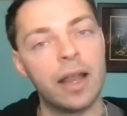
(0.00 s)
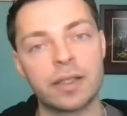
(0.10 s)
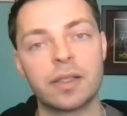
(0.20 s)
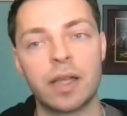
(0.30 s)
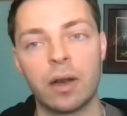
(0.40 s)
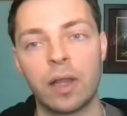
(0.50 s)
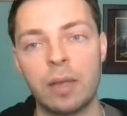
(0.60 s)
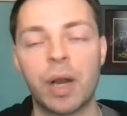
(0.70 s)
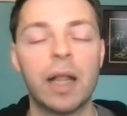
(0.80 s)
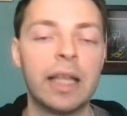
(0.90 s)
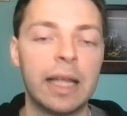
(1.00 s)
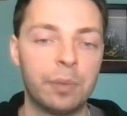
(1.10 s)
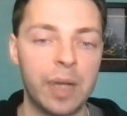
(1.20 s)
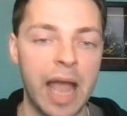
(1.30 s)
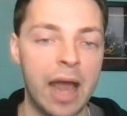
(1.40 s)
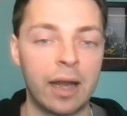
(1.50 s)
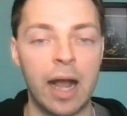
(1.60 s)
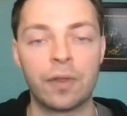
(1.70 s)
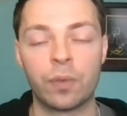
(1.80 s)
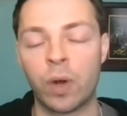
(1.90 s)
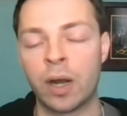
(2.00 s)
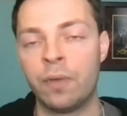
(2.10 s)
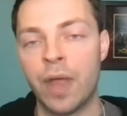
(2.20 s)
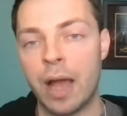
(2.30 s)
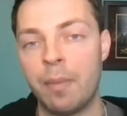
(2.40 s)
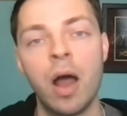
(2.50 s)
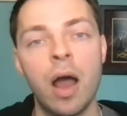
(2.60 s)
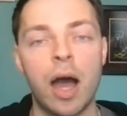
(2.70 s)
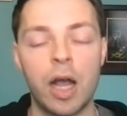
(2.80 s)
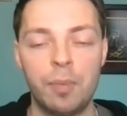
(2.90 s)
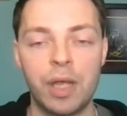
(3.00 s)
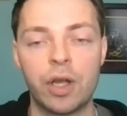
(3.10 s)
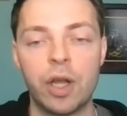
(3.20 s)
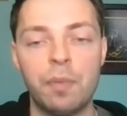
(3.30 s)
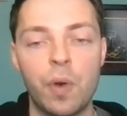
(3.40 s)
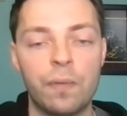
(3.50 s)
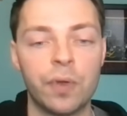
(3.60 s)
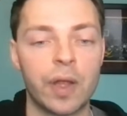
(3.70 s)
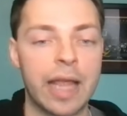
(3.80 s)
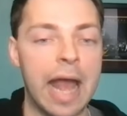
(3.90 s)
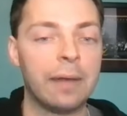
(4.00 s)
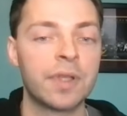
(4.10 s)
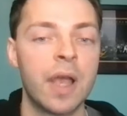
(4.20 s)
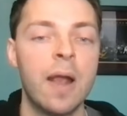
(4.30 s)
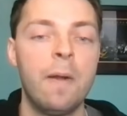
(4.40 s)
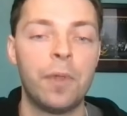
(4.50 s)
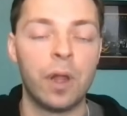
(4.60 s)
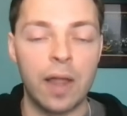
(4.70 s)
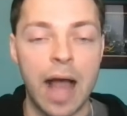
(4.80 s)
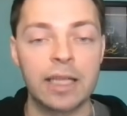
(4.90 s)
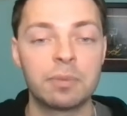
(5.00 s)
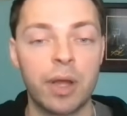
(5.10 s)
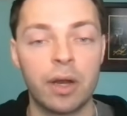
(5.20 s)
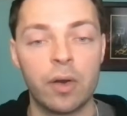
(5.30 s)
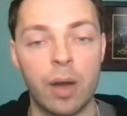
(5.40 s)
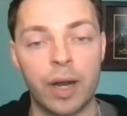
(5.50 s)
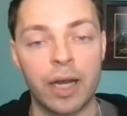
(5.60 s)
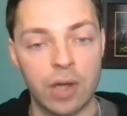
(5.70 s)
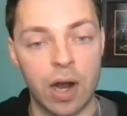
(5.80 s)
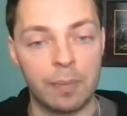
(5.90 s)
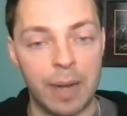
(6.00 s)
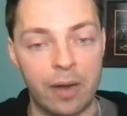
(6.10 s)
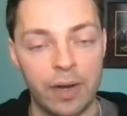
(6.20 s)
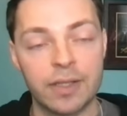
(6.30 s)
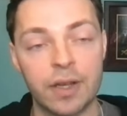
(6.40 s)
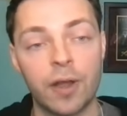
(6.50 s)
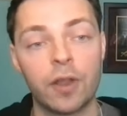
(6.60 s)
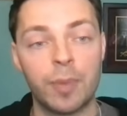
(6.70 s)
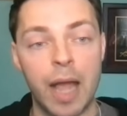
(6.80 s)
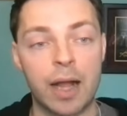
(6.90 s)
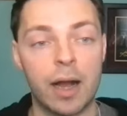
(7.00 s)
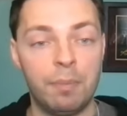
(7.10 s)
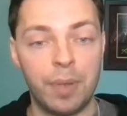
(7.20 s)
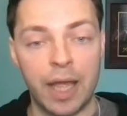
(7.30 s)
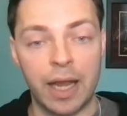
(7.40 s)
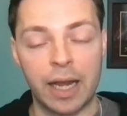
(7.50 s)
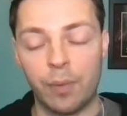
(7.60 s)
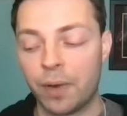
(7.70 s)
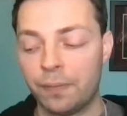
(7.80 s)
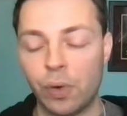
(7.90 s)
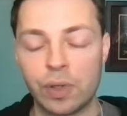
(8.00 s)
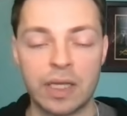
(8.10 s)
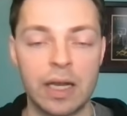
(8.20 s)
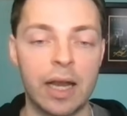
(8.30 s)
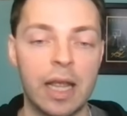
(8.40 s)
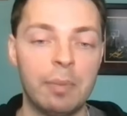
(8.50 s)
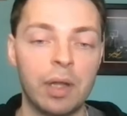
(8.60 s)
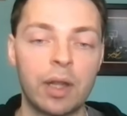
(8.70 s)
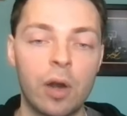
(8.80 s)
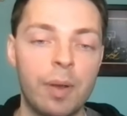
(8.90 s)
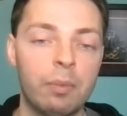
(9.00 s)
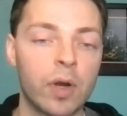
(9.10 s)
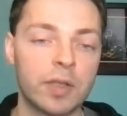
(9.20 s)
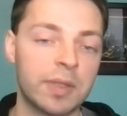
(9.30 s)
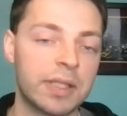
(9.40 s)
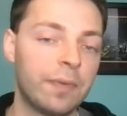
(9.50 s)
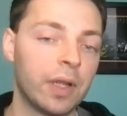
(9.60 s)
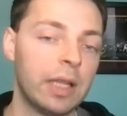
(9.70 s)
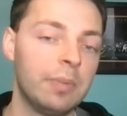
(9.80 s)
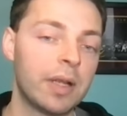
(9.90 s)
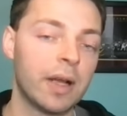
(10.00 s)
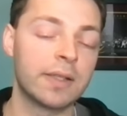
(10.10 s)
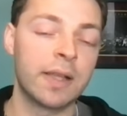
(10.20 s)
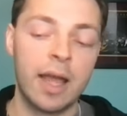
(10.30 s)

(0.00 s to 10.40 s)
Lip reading: necessarily, but I think if we added either one of them, it'd be a good move for the Cavs. The last player who I want to talk about is another backup big, and I want to focus in on him a little bit more specifically because